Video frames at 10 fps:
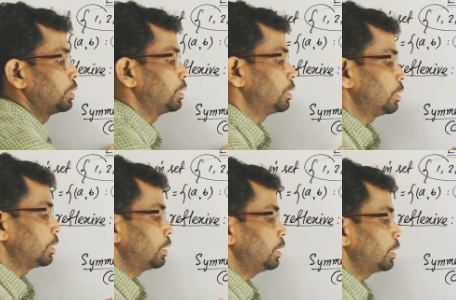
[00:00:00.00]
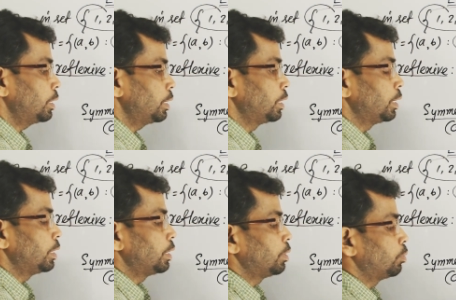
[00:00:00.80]
Then
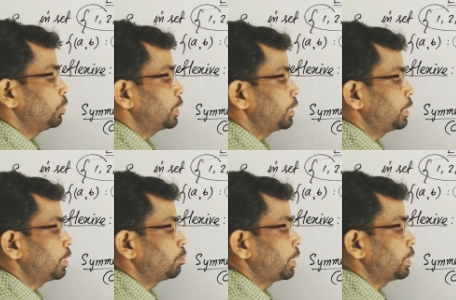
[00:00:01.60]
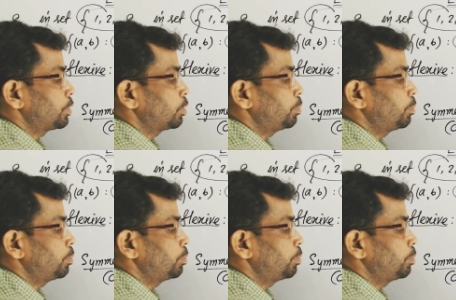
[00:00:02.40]
we can take minus common and